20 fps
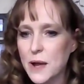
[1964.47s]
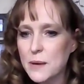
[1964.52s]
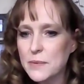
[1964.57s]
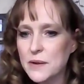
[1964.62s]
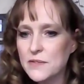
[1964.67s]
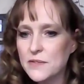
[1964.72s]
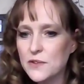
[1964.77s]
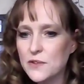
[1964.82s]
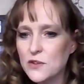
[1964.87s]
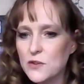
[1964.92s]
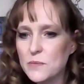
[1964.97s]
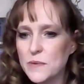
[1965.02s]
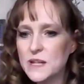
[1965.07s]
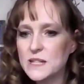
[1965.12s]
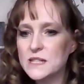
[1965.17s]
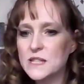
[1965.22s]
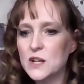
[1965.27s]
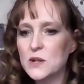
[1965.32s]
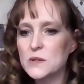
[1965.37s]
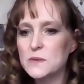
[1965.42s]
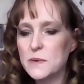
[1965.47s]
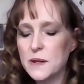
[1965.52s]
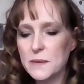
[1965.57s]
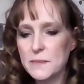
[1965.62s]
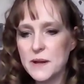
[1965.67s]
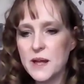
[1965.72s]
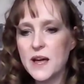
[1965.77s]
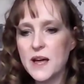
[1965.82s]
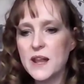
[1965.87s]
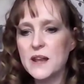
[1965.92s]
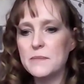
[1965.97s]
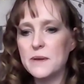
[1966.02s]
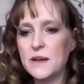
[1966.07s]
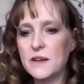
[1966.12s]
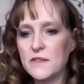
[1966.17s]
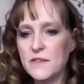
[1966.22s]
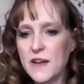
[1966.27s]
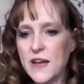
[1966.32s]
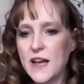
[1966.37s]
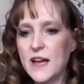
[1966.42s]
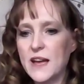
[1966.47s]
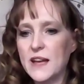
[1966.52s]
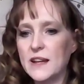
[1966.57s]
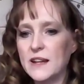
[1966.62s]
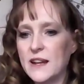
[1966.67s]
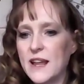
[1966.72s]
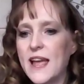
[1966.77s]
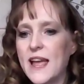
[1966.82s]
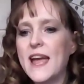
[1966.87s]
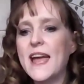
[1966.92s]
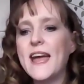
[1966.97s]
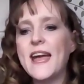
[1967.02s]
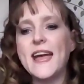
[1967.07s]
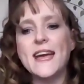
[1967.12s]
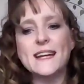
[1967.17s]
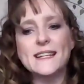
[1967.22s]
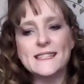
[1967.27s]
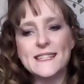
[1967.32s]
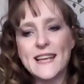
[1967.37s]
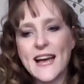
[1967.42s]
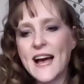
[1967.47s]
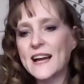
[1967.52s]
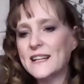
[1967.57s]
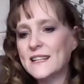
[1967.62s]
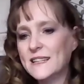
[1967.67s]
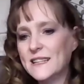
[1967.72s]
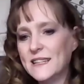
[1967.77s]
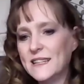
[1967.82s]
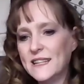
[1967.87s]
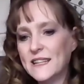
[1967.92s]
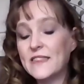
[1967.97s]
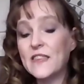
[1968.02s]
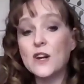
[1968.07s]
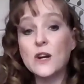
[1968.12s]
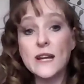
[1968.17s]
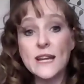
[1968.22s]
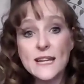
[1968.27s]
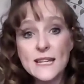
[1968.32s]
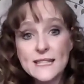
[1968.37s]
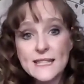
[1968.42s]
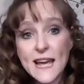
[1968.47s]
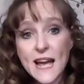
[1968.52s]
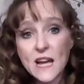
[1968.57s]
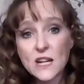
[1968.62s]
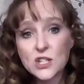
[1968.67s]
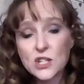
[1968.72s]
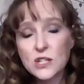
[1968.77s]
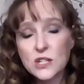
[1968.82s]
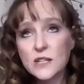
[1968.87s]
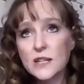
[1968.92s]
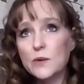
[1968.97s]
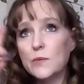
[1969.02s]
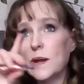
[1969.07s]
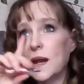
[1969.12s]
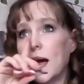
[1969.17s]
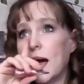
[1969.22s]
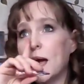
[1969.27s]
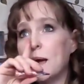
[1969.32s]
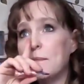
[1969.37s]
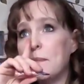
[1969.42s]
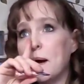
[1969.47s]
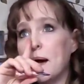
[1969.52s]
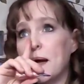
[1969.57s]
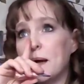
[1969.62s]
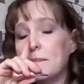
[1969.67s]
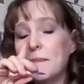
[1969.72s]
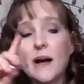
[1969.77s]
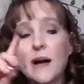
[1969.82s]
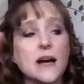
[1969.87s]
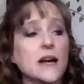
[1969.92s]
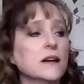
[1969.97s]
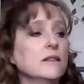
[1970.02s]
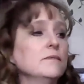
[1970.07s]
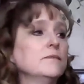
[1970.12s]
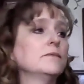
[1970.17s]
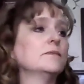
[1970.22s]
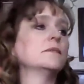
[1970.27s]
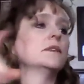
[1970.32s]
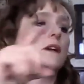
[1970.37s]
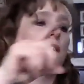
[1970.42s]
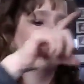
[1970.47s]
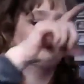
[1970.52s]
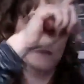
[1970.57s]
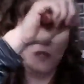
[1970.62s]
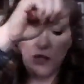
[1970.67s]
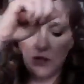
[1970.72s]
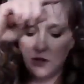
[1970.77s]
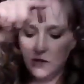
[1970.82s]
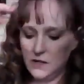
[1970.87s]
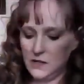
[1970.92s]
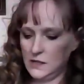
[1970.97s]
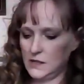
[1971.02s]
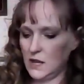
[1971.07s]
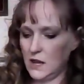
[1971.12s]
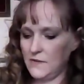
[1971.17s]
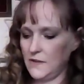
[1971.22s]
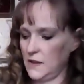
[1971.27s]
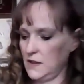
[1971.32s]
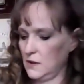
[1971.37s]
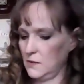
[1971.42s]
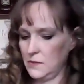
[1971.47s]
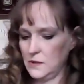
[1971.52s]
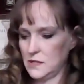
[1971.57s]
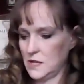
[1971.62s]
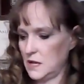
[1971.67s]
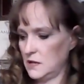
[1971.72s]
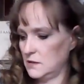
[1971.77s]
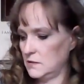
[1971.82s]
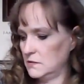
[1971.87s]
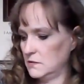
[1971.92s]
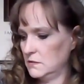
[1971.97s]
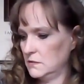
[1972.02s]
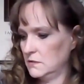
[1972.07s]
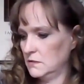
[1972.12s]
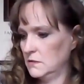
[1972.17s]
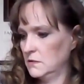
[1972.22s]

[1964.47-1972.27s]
I shrink wrap a few of my soaps, but I'm not a big fan. Exactly. There is actually, when I buy my, here, let me turn this off. I think we're done.